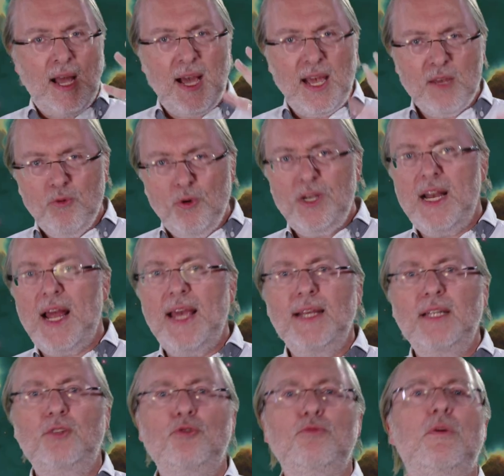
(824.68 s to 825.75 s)
I would
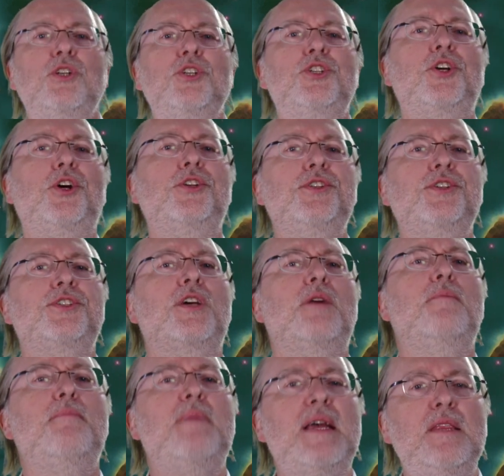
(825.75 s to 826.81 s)
like to mention
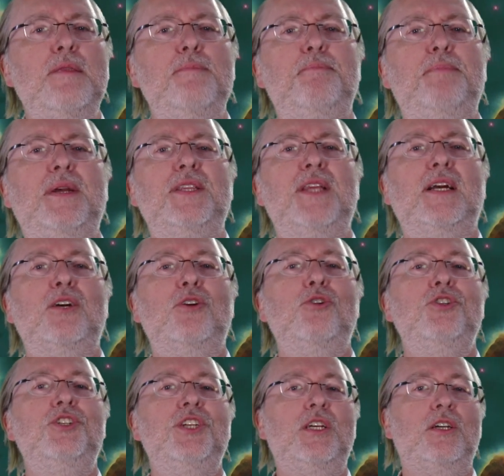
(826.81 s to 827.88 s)
some main
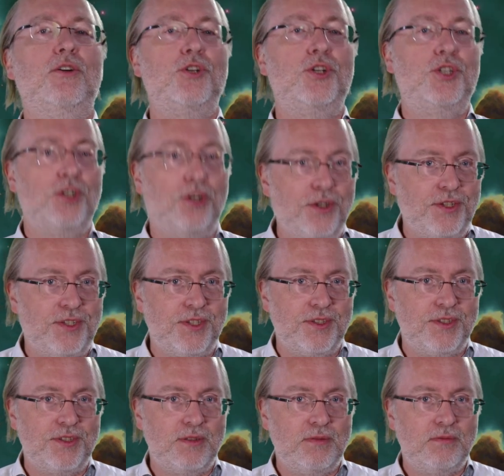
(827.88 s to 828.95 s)
pedagogical
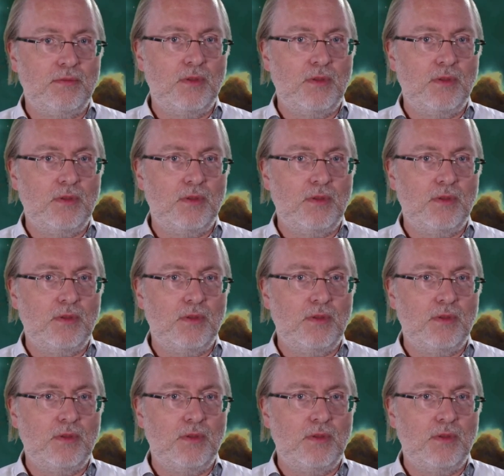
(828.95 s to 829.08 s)
choices.